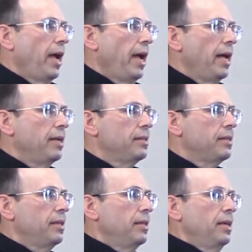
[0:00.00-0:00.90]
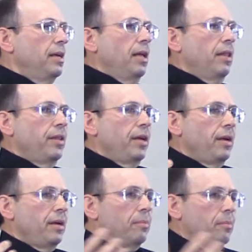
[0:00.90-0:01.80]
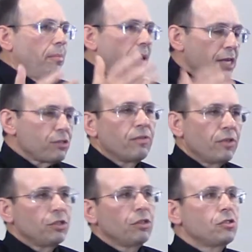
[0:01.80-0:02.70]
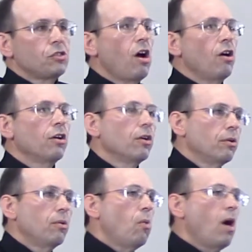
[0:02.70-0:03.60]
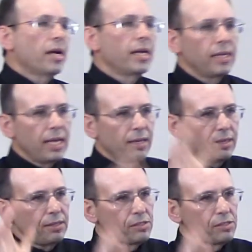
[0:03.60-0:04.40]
And the pastor of the church saw her walking down in the